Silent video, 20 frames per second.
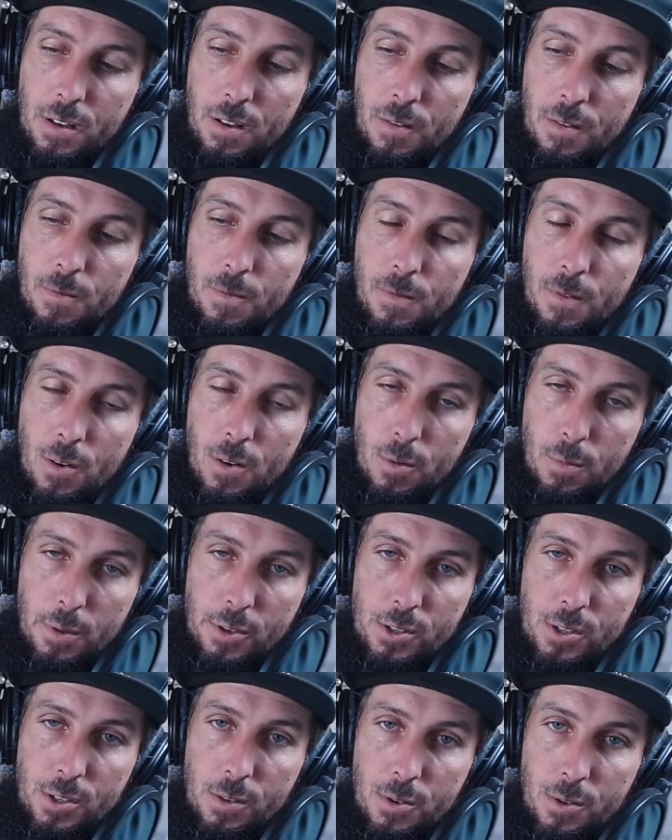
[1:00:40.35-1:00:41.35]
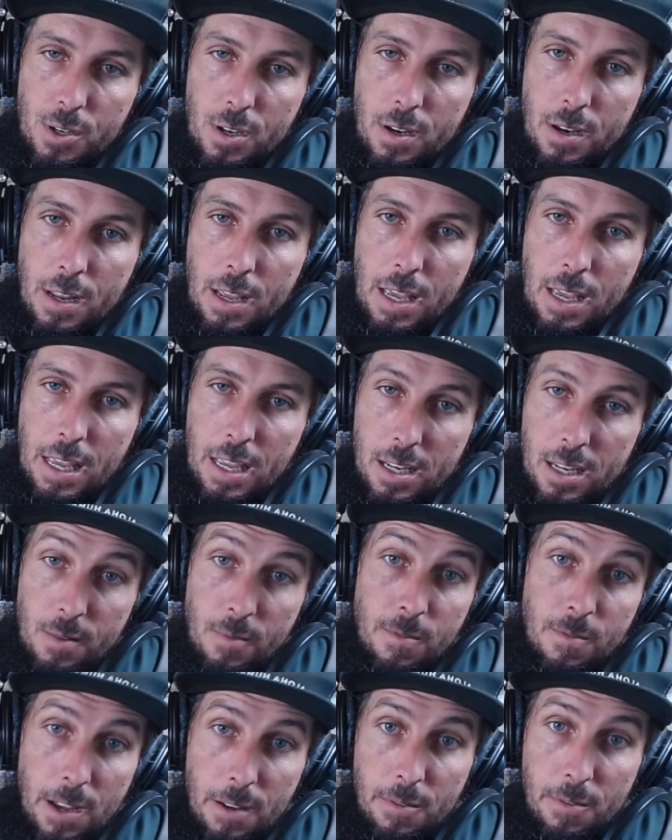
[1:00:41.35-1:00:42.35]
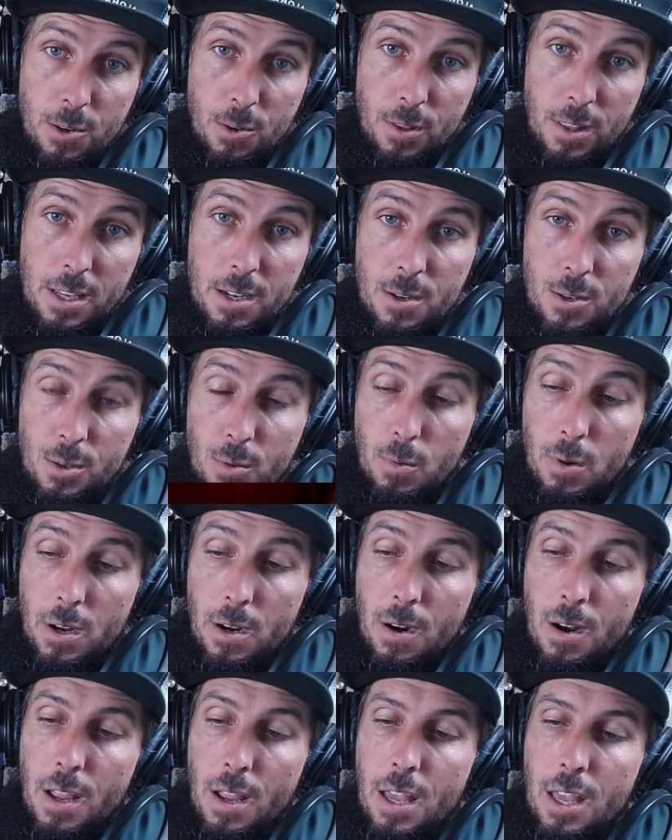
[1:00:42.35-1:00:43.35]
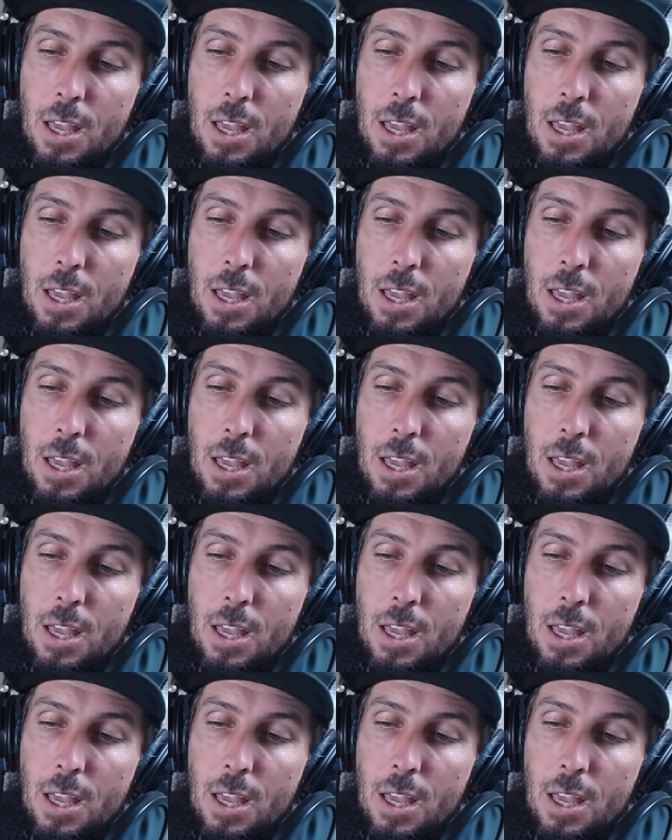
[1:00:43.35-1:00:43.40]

of herbal solution into 500 liters of water,